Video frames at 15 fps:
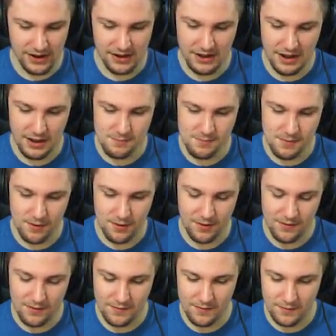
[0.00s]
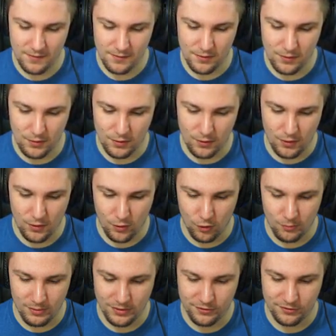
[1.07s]
I I'm
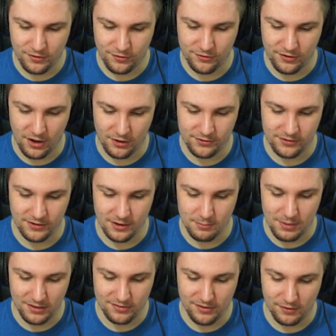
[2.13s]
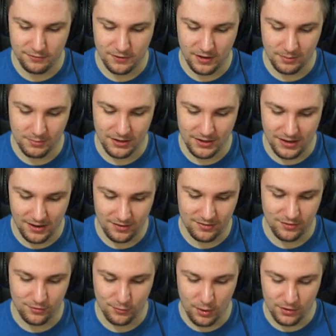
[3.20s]
almost disgusted in myself that I'm gonna
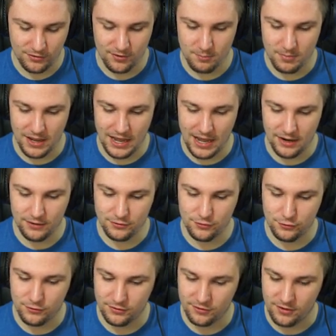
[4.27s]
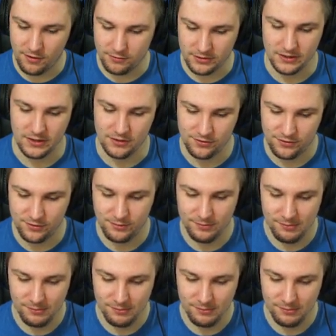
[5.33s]
ask this question, but how did you discover this?